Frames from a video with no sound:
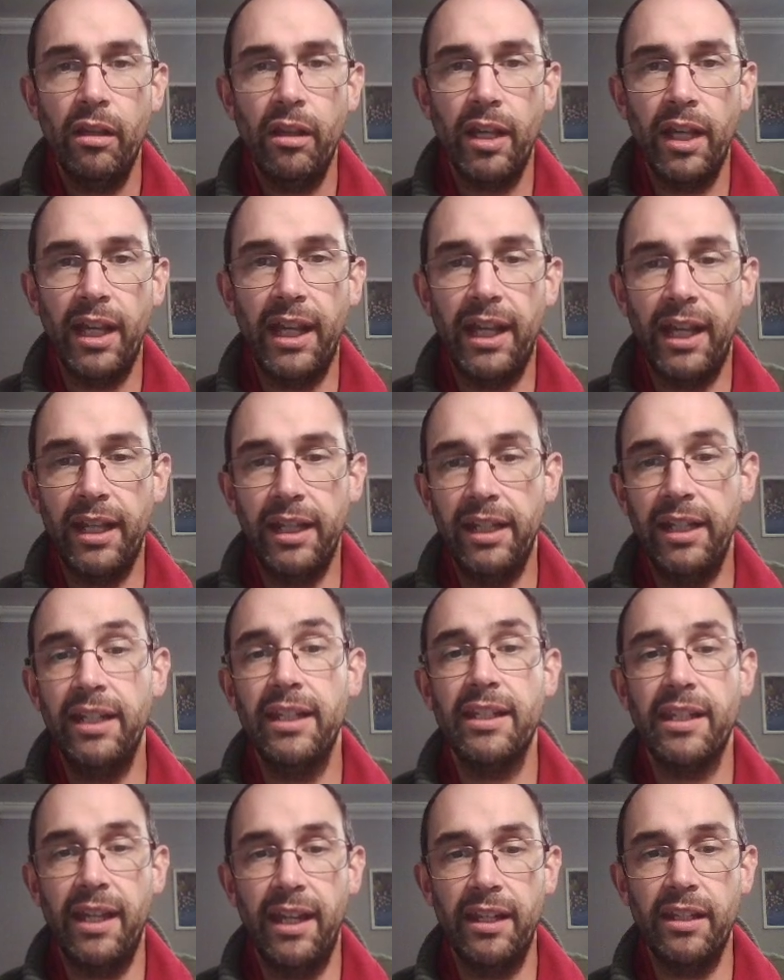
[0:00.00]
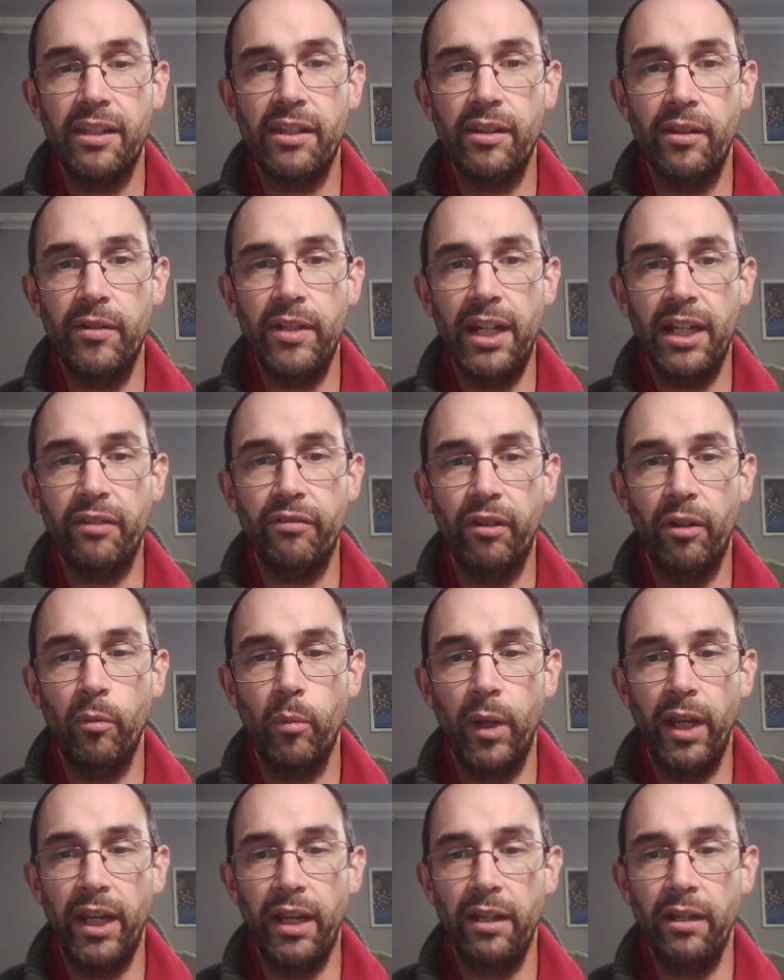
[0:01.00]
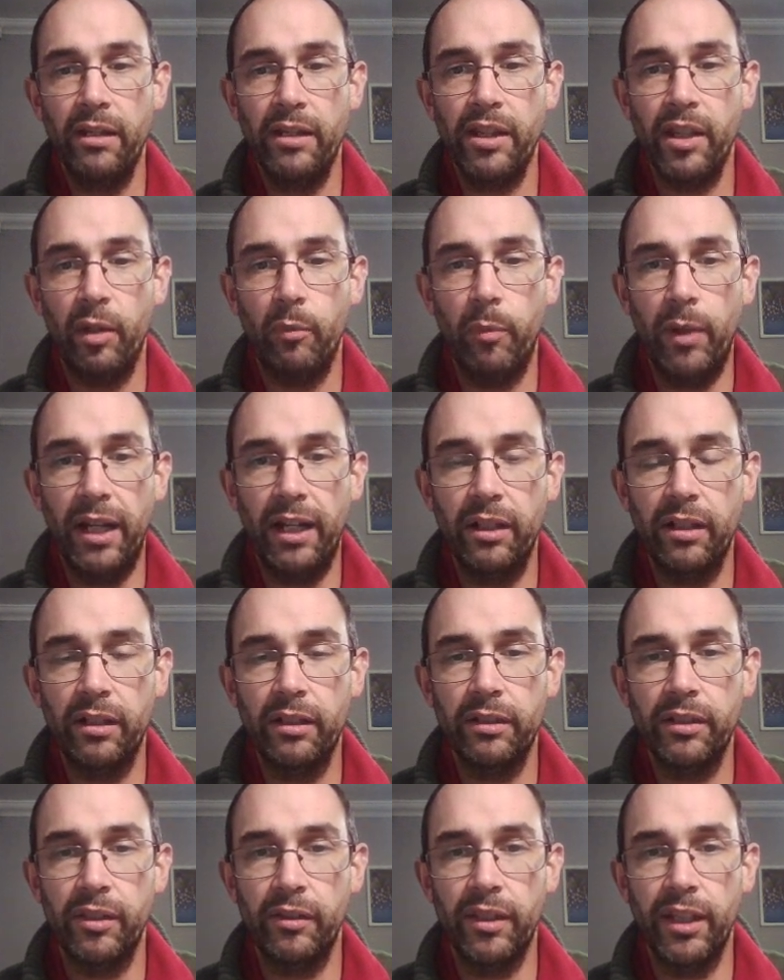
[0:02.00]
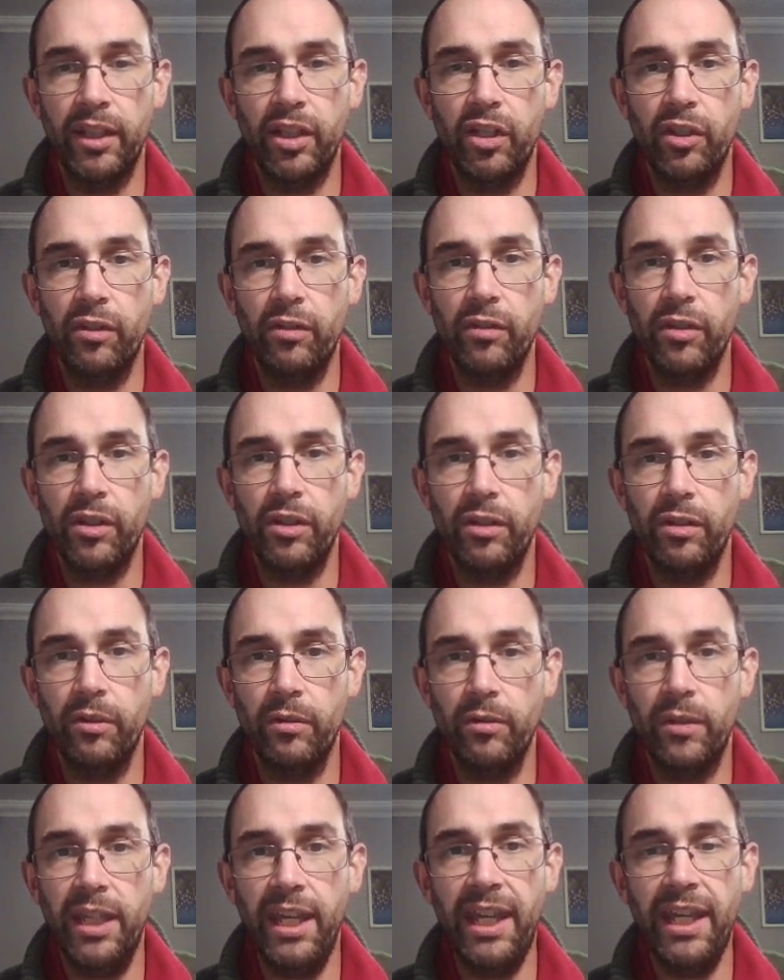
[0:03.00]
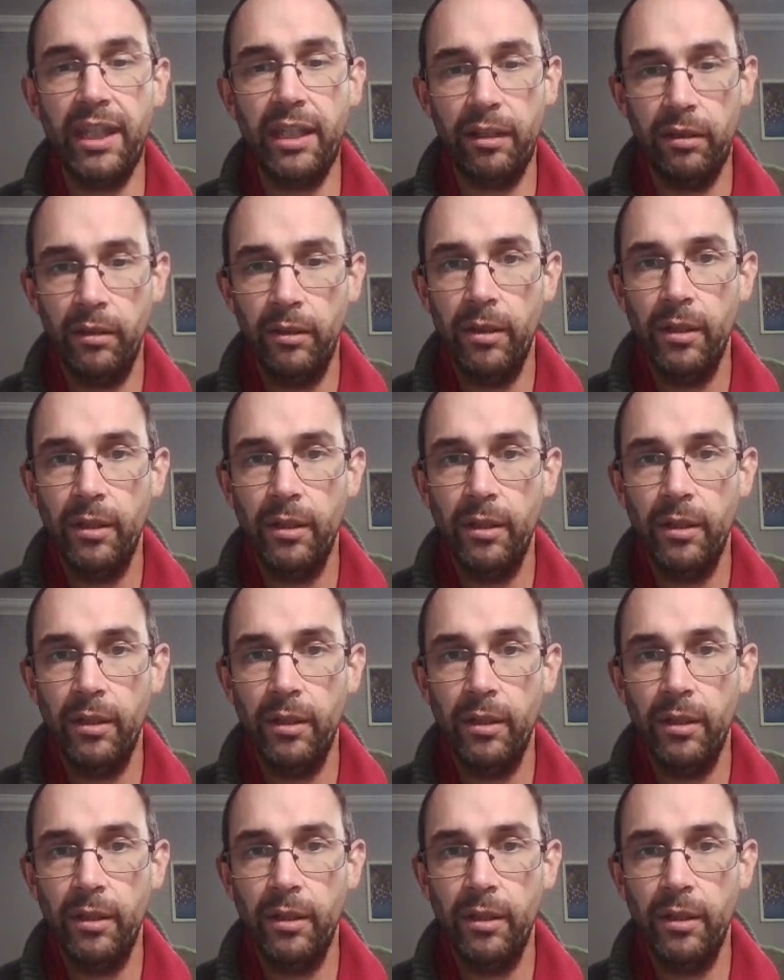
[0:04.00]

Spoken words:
and it is heads, so Necro win. So So they choose to kick